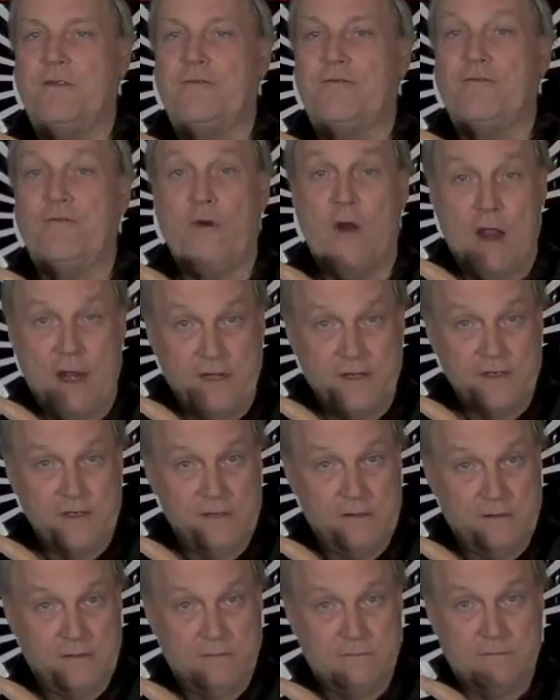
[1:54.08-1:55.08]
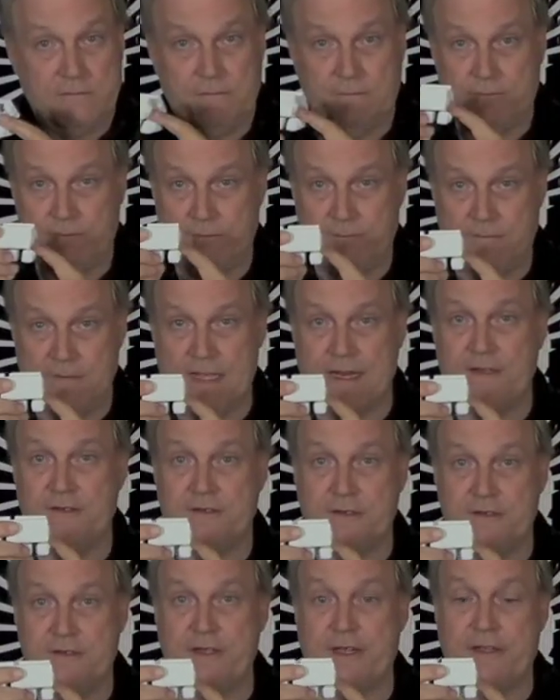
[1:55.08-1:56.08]
front, that is
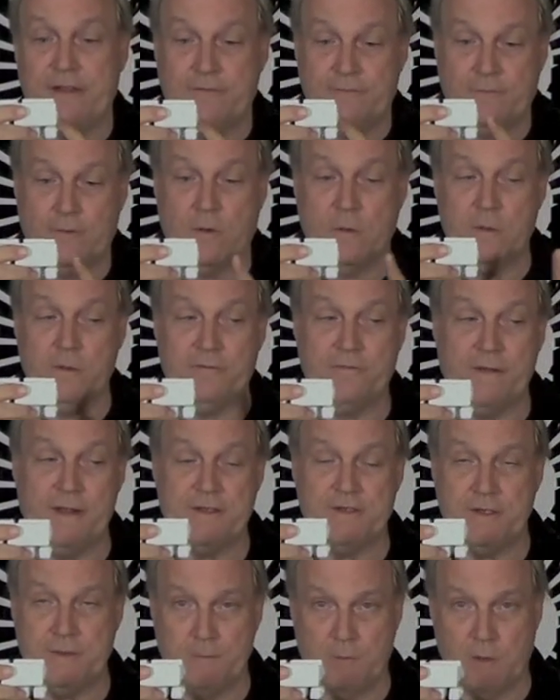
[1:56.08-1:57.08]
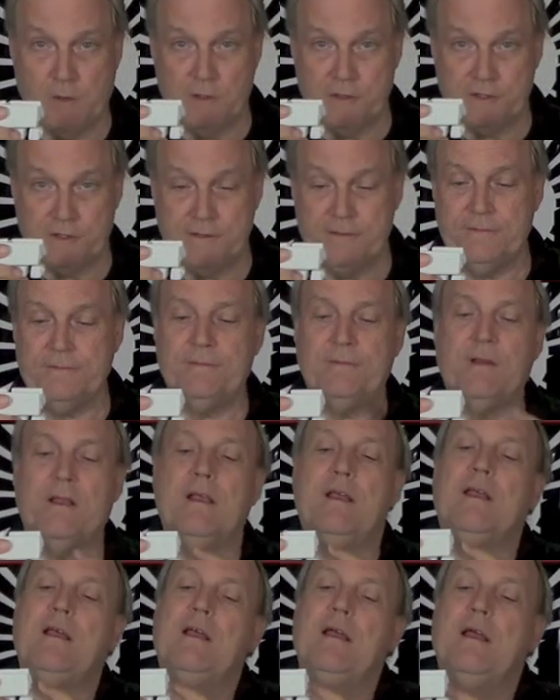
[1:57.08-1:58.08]
to say the forward facing portion,
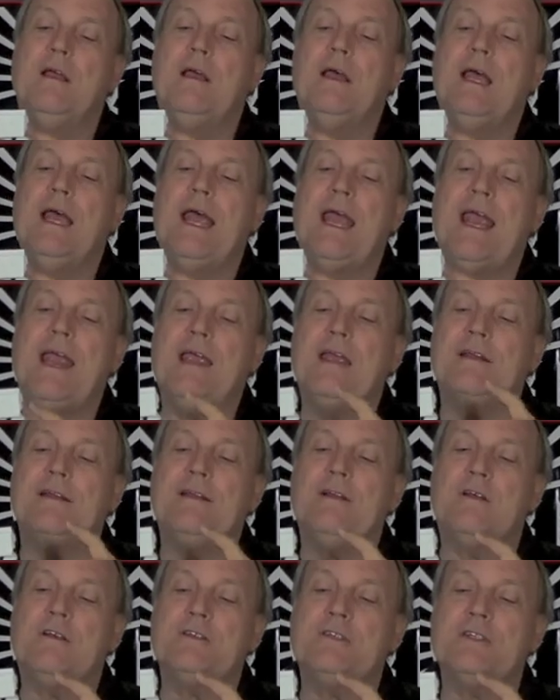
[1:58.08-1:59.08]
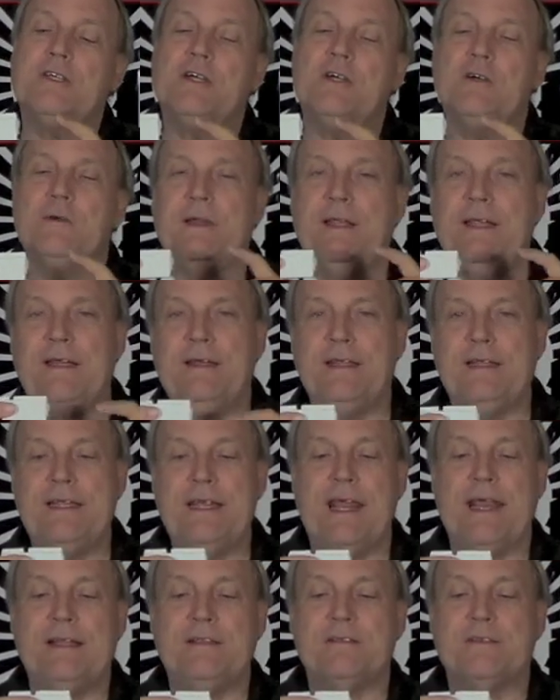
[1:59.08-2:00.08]
and it also
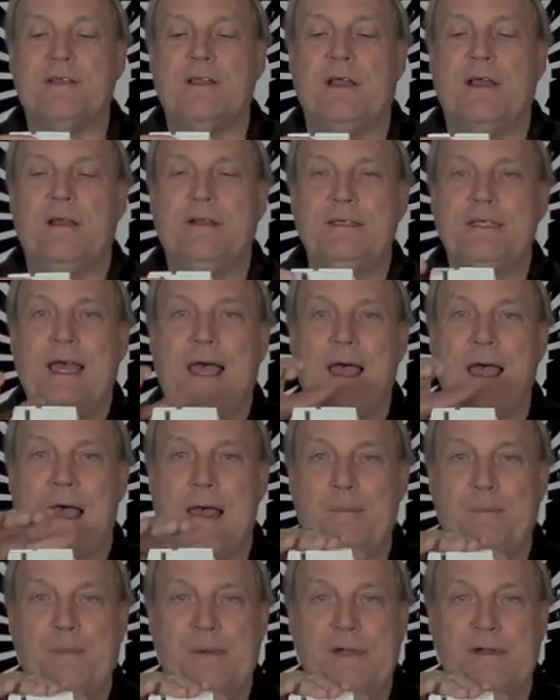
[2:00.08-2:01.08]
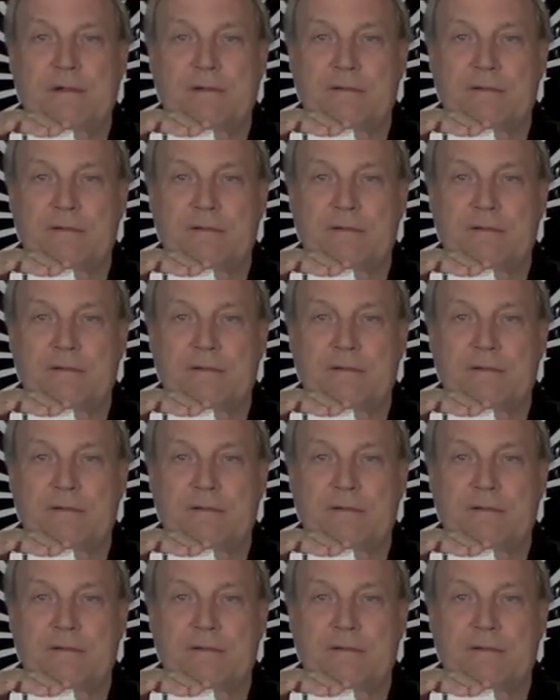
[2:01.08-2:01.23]
indicates top.